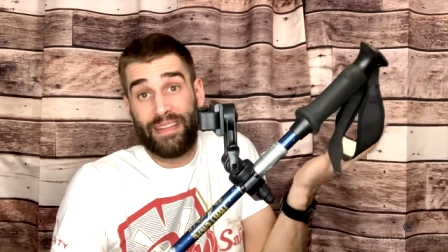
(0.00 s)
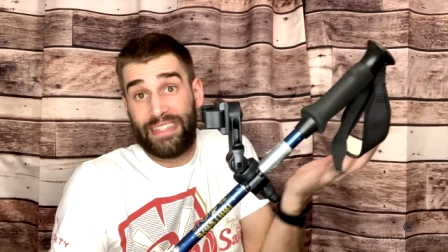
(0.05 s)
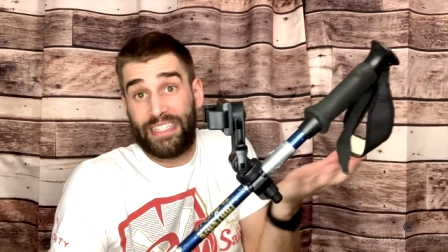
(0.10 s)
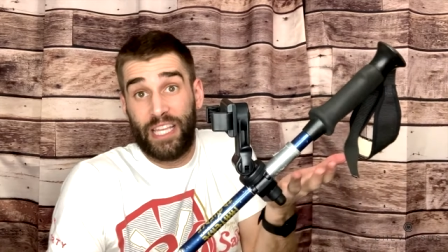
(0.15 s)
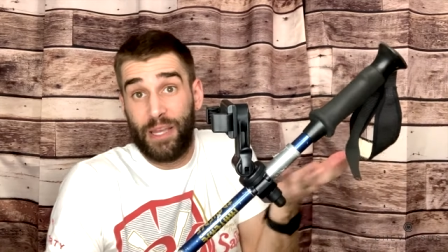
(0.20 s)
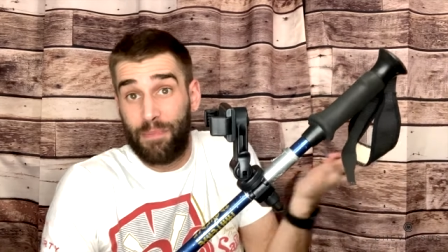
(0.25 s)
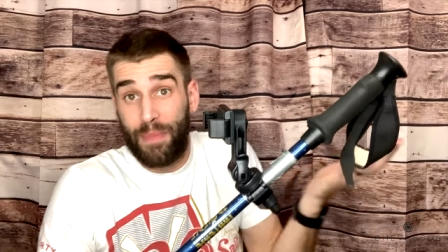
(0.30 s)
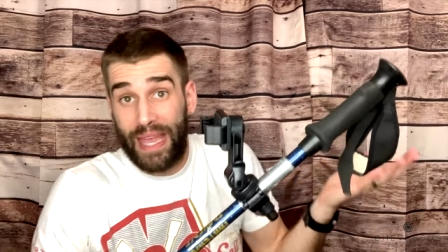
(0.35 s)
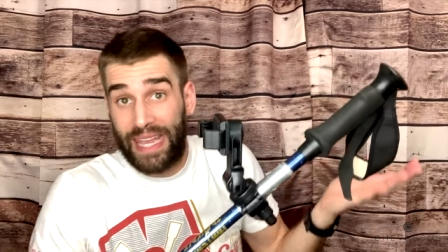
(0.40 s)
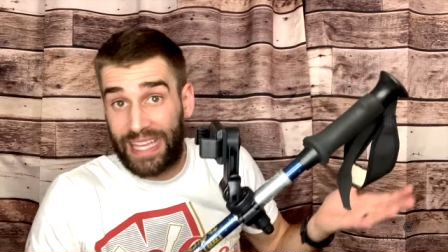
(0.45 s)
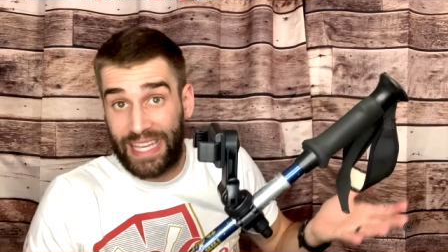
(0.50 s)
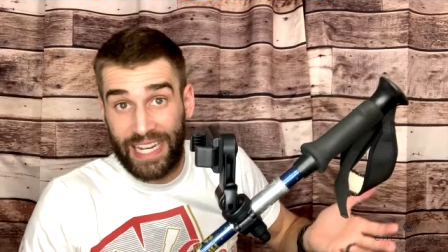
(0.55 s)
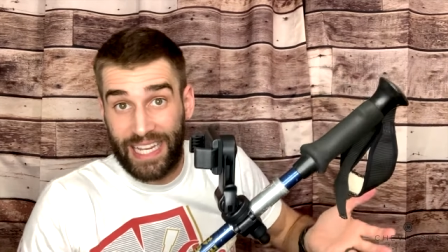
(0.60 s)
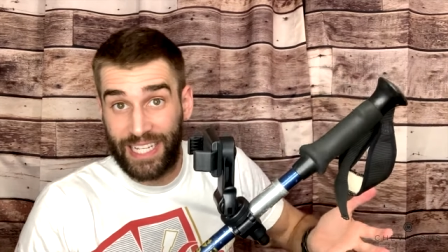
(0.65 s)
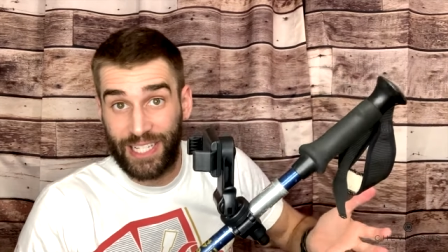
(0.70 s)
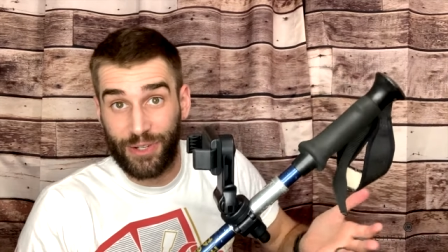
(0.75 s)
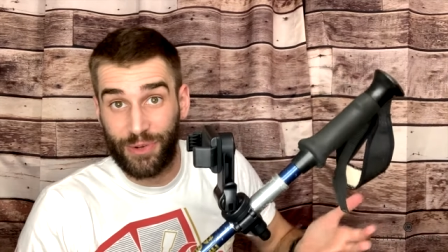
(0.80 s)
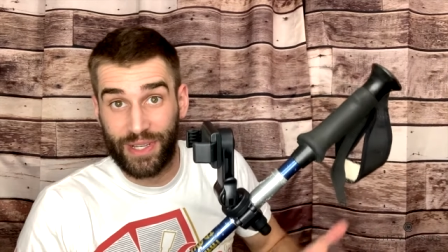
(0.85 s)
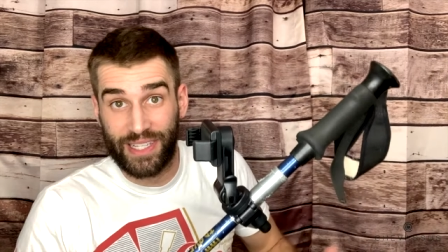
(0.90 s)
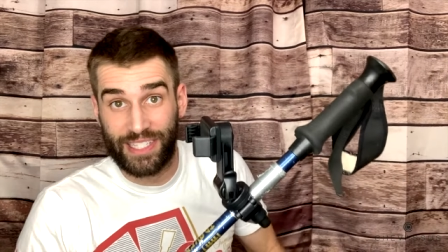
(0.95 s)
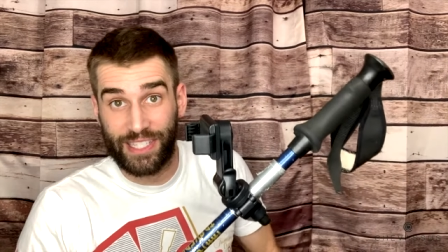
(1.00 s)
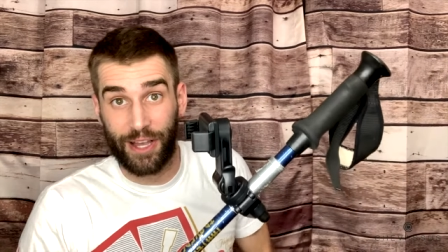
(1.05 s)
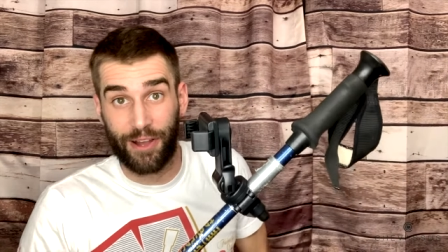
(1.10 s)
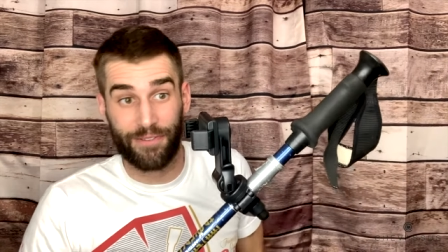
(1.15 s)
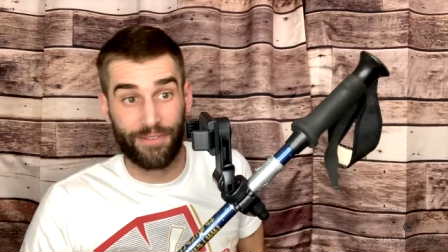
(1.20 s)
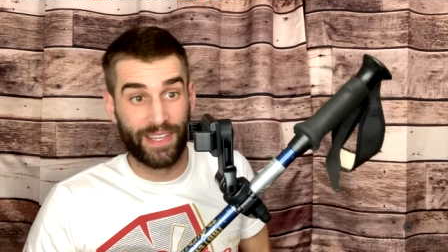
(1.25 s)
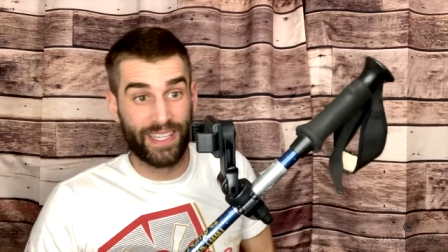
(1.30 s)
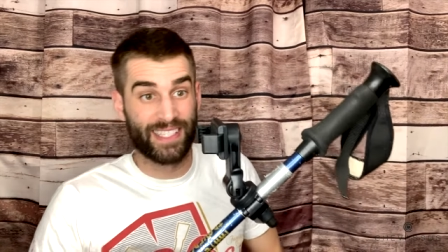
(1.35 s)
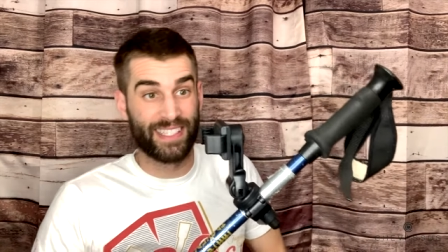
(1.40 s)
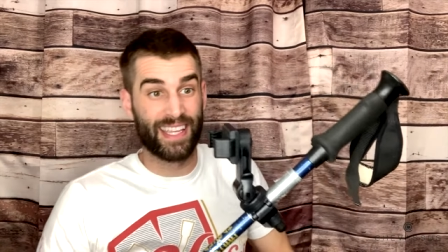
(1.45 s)
to make it into a
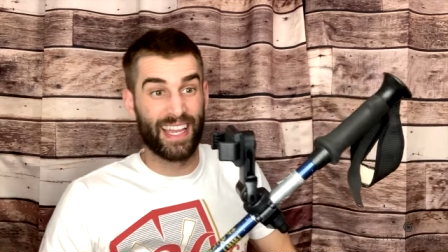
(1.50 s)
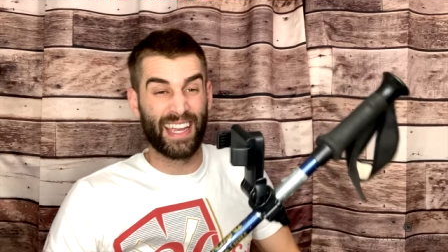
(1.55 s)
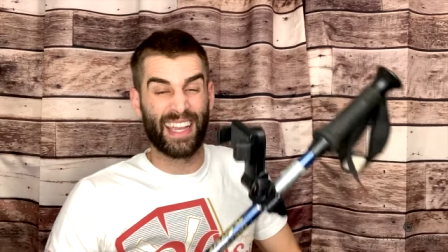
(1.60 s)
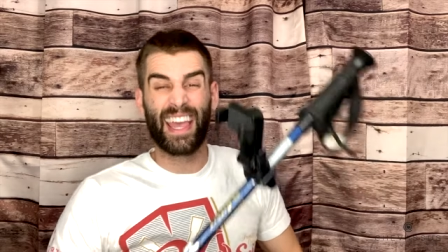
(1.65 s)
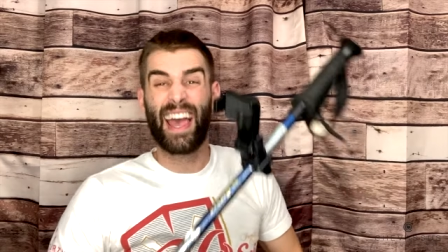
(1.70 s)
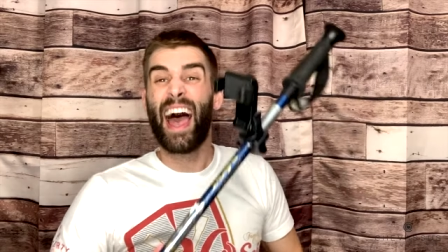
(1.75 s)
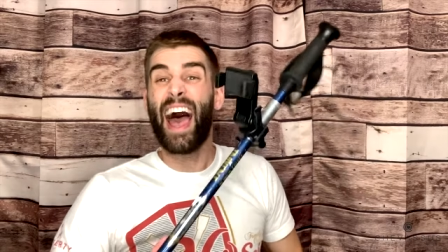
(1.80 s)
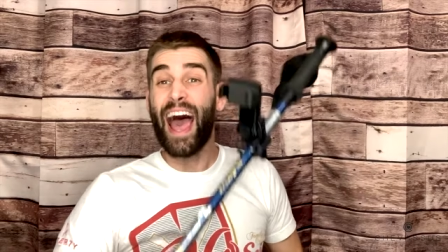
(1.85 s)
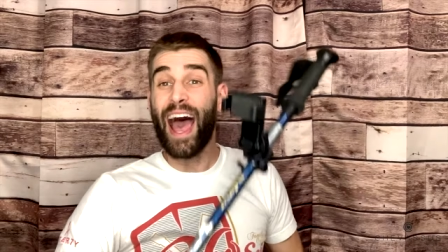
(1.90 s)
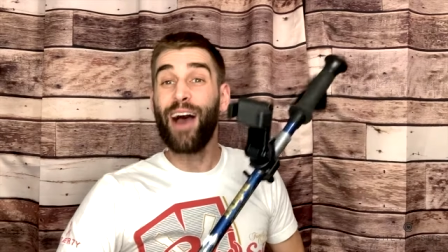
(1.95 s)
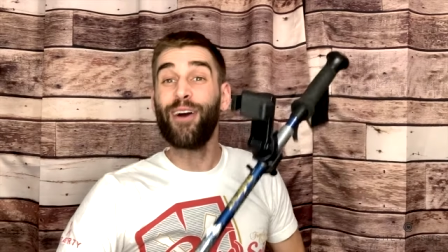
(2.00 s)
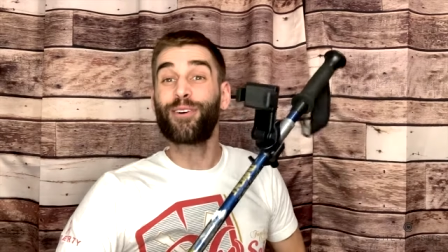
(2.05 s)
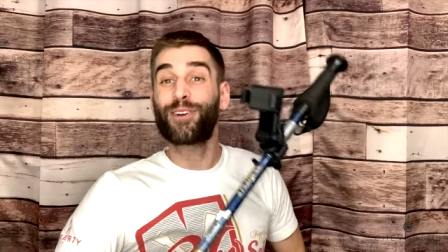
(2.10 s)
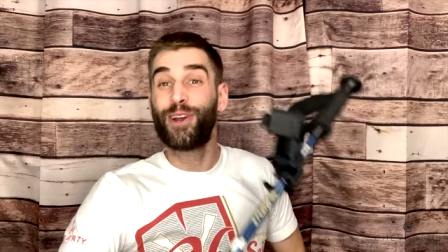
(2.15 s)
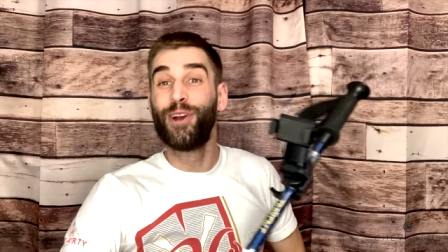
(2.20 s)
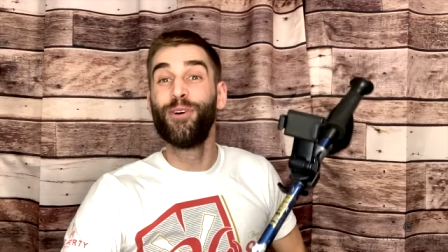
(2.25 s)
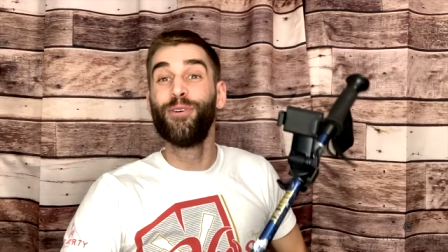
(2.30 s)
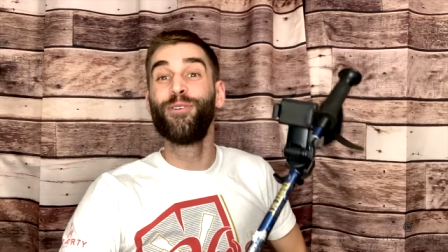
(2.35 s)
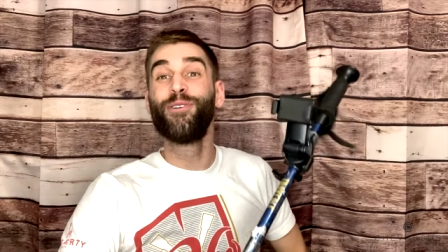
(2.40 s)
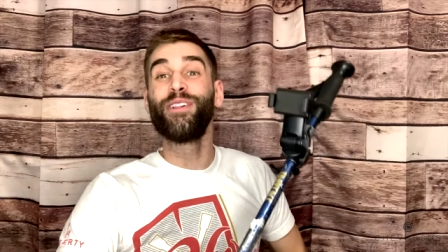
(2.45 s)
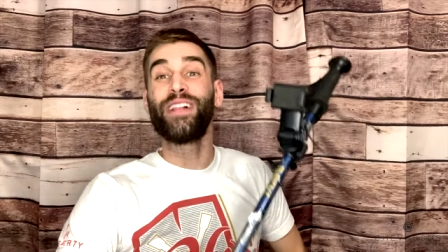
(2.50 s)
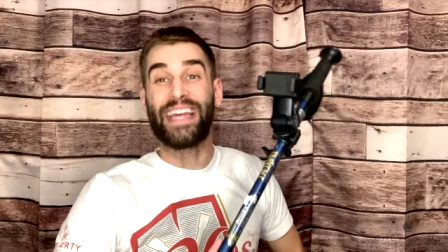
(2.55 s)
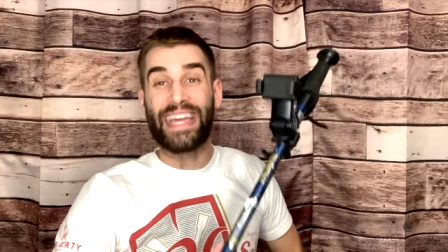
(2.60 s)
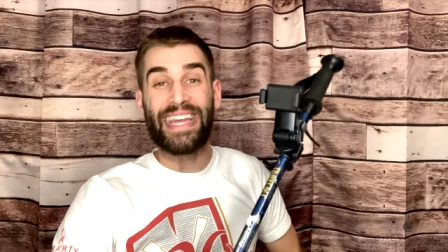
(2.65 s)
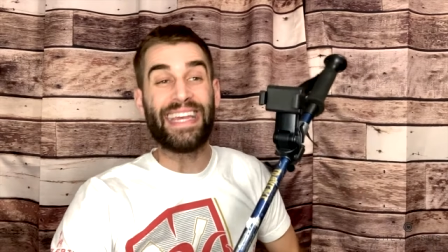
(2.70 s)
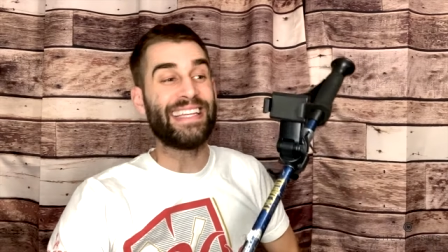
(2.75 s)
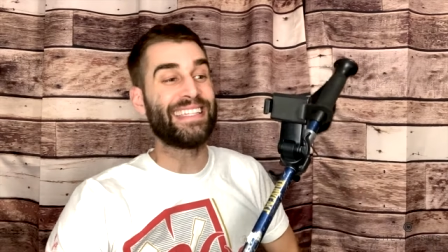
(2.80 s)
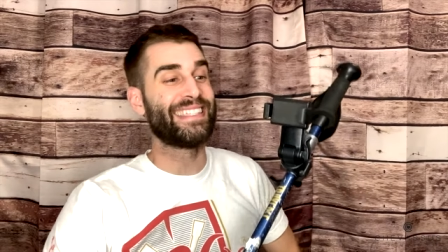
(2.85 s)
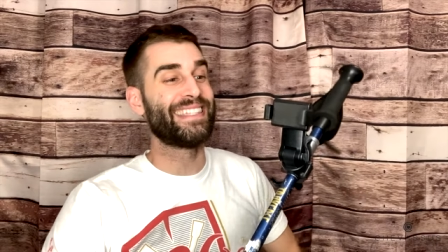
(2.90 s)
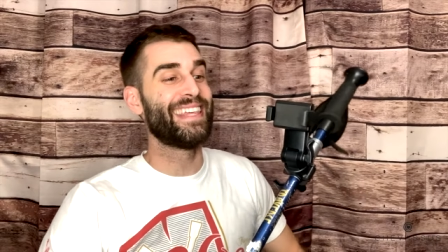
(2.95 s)
selfie stick. How cool
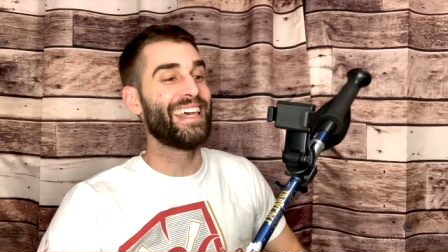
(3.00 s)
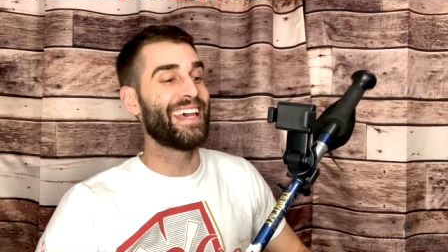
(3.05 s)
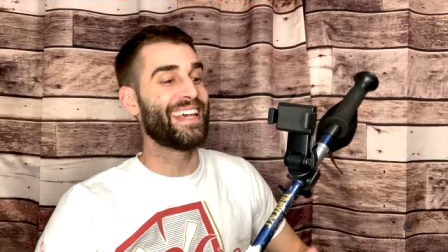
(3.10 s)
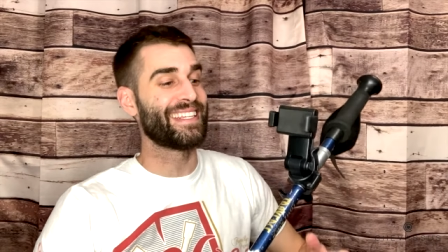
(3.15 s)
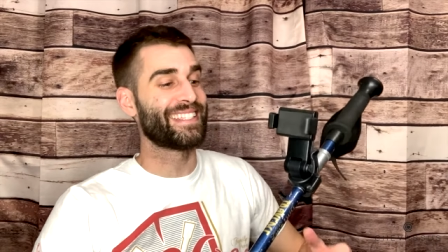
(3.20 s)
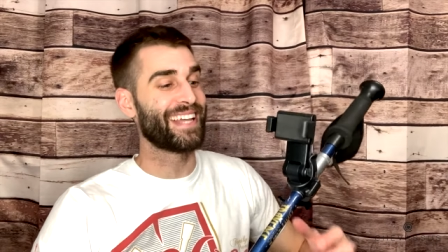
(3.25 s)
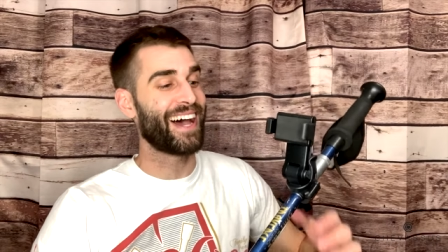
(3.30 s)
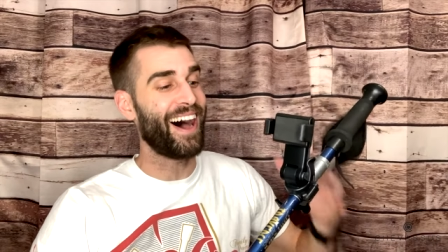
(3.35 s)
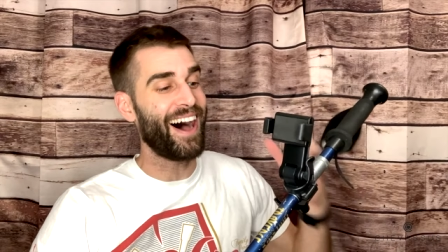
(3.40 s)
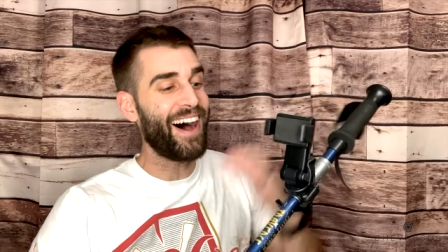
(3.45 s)
is this?